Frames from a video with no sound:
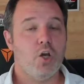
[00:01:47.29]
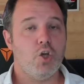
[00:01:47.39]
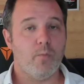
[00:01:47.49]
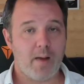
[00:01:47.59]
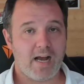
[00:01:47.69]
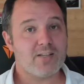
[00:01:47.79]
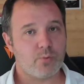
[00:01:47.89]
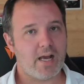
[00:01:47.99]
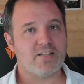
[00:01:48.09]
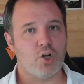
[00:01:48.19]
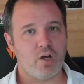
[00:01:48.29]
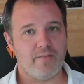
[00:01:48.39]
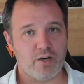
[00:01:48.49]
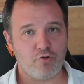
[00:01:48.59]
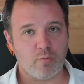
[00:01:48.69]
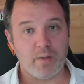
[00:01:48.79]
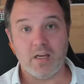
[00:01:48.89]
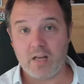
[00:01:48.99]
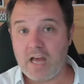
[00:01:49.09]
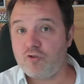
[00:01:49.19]
your password has a lot of entropy,
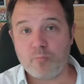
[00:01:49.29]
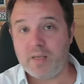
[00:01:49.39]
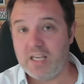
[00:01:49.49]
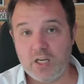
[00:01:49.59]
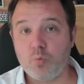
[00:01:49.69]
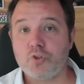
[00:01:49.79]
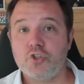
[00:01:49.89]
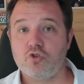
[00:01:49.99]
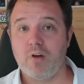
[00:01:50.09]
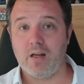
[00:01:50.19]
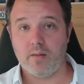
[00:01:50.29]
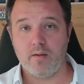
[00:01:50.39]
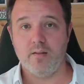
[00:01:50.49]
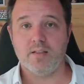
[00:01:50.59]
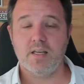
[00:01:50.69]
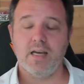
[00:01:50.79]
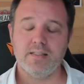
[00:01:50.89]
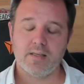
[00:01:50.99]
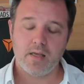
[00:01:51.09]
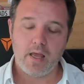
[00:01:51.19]
and entropy equals strength in this case.